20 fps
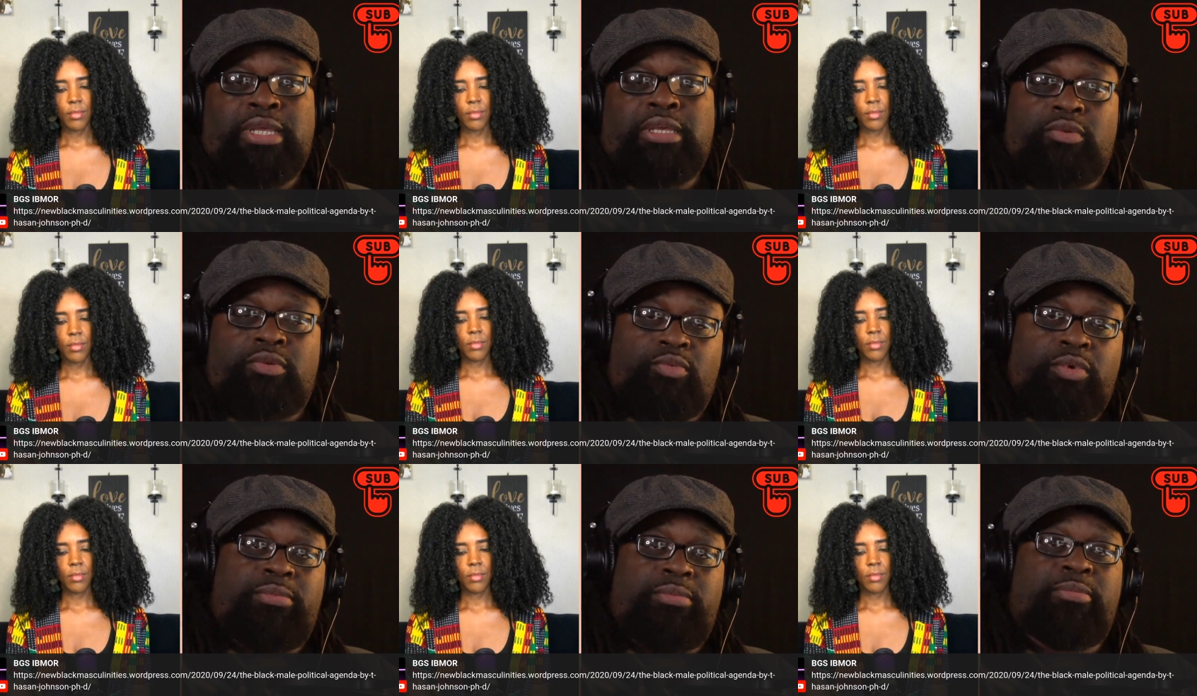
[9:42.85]
Speaker 1: The
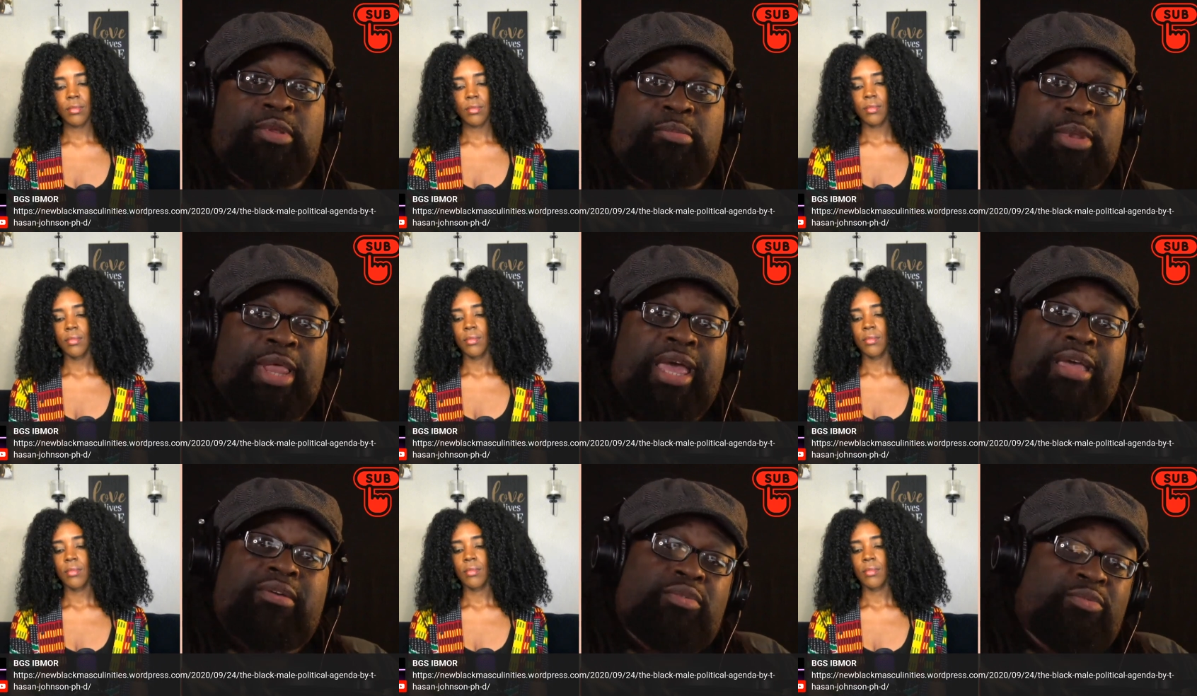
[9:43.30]
women, the
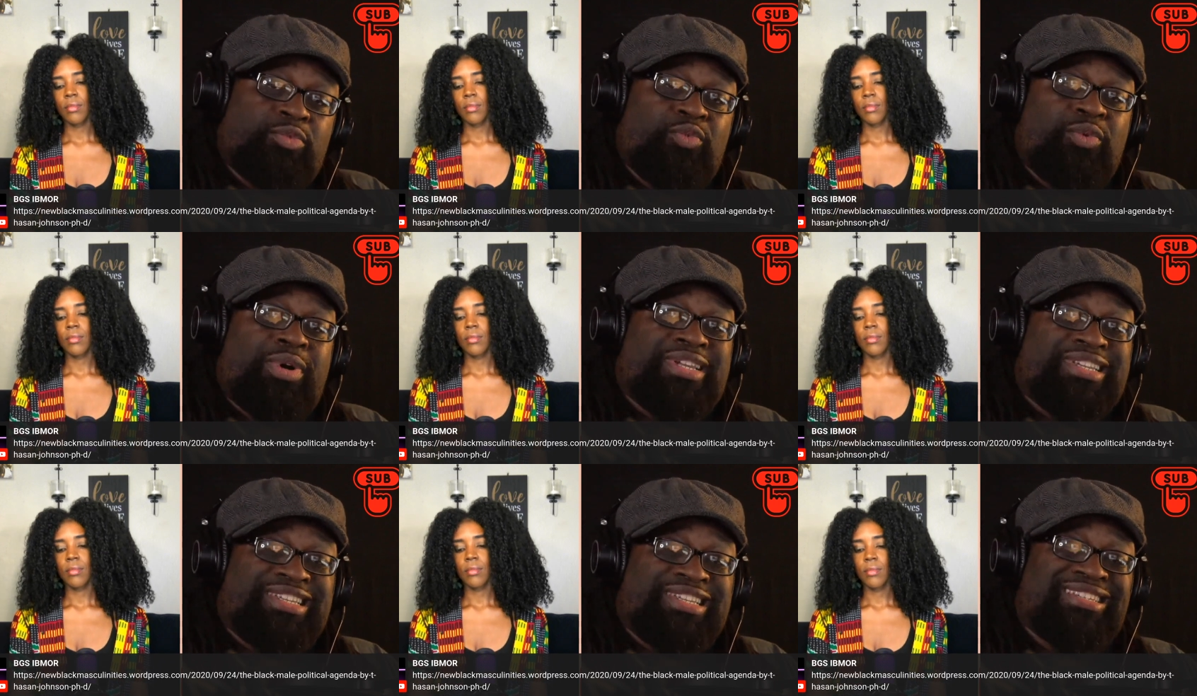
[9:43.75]
black women
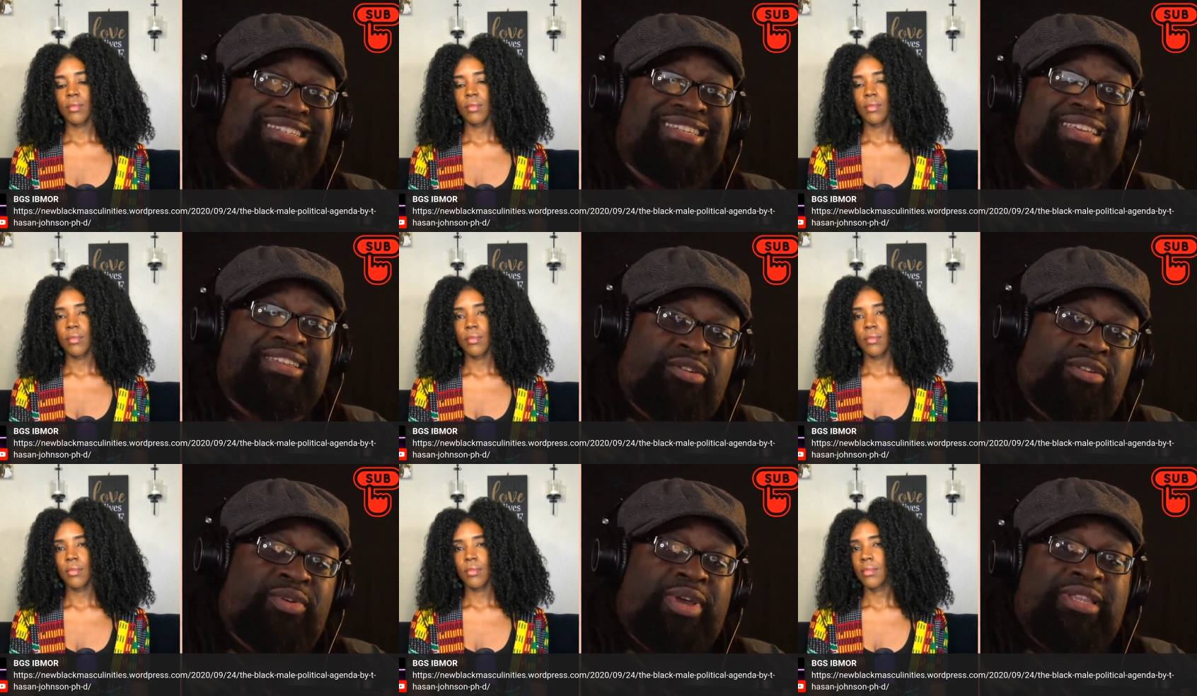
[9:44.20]
wanted to
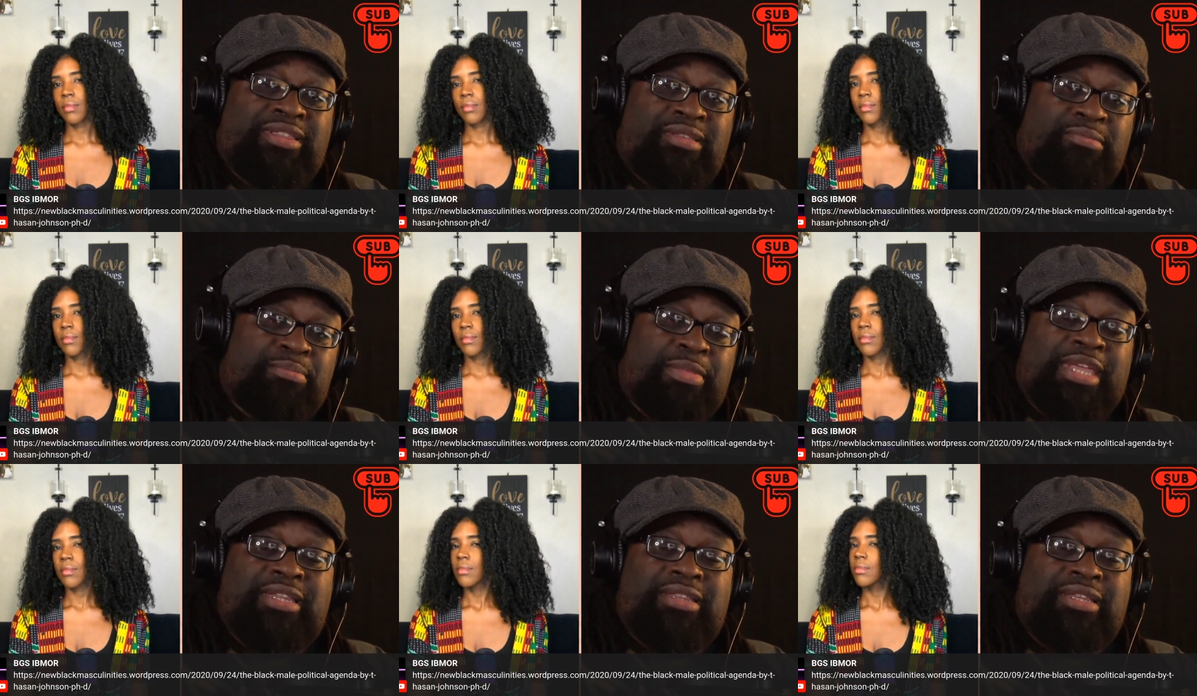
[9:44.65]
denigrate the
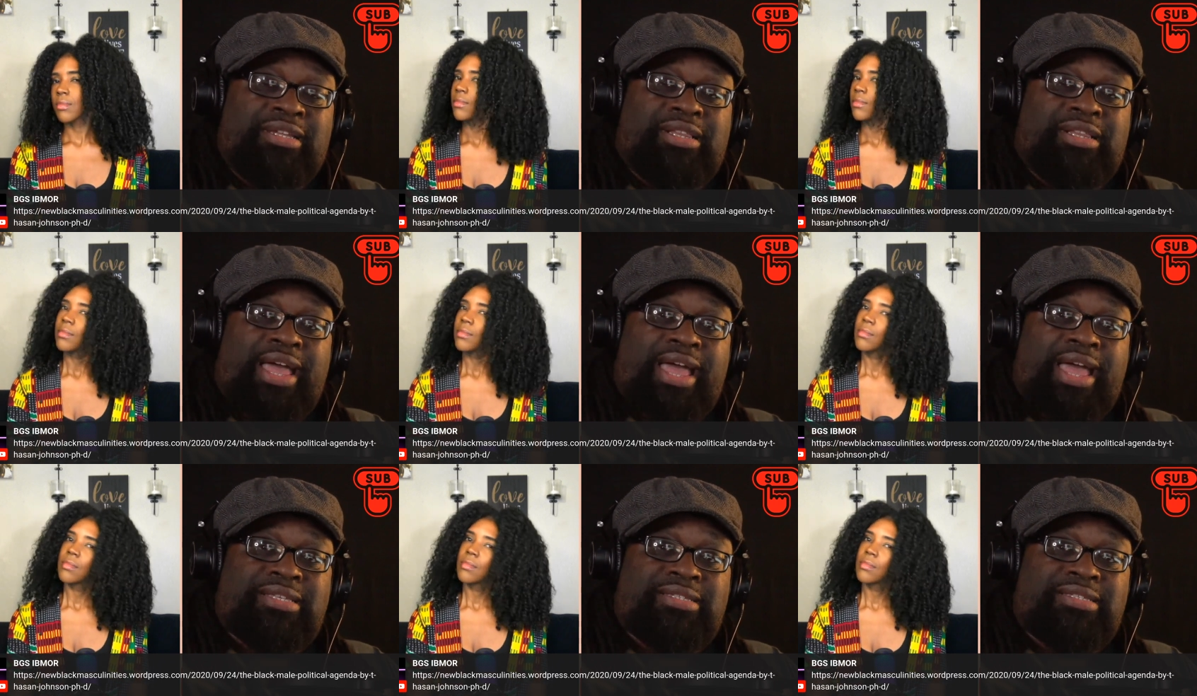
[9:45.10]
men in the
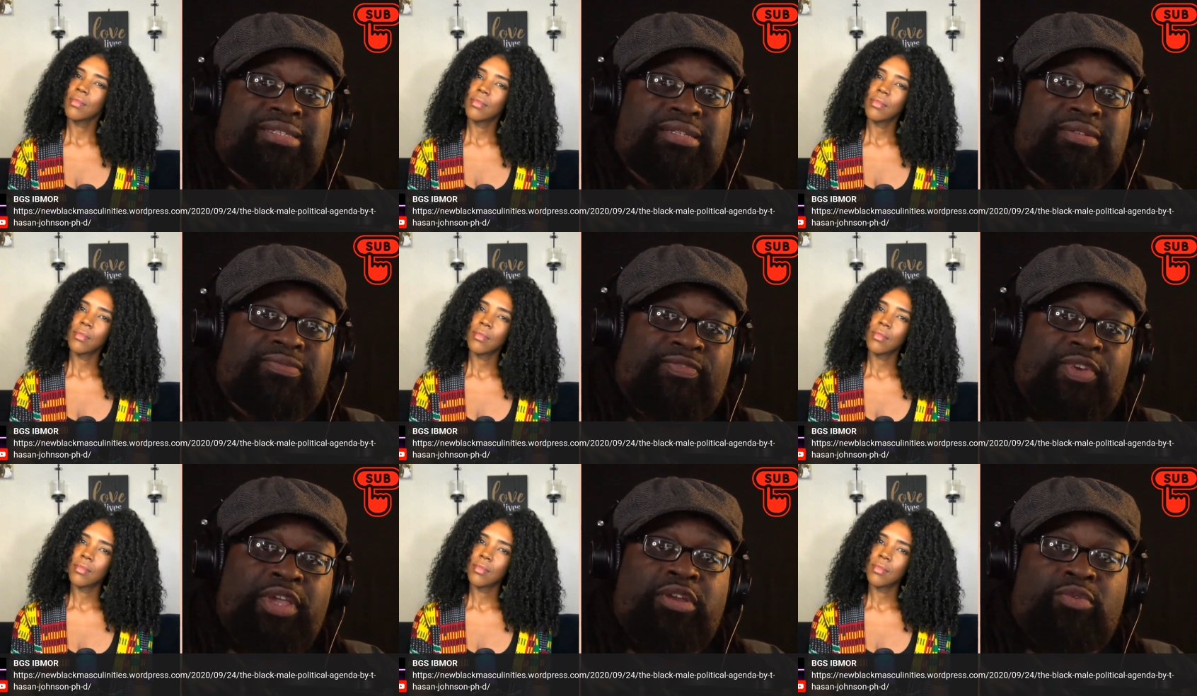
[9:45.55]
class
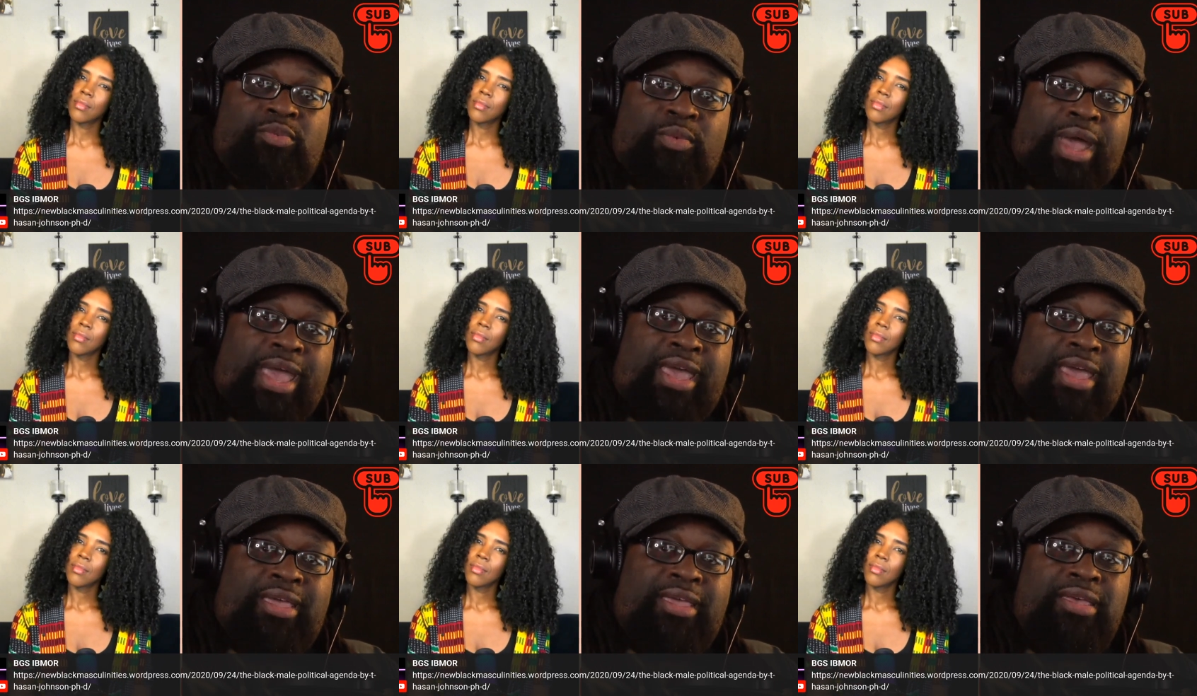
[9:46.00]
and finger
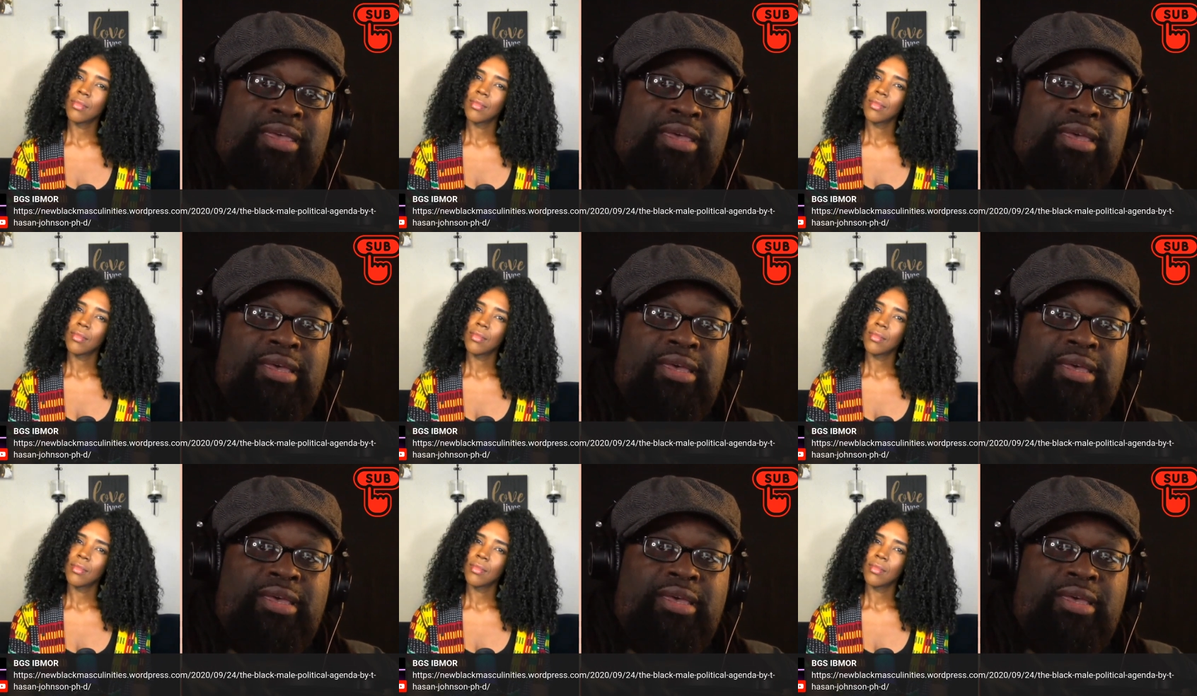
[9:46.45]
wag.